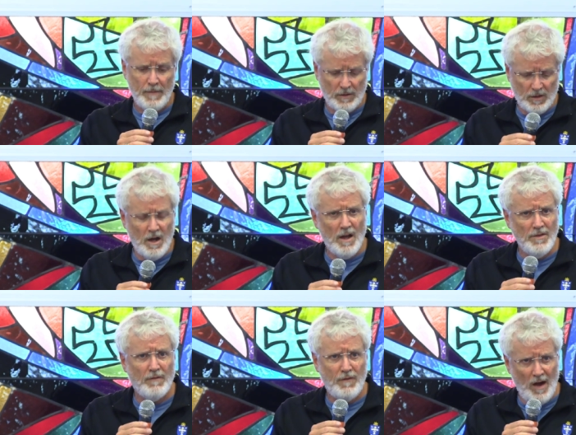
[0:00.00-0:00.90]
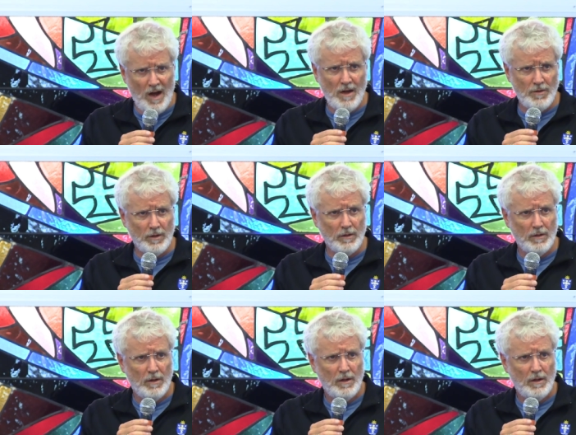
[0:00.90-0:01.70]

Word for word: It's God the Father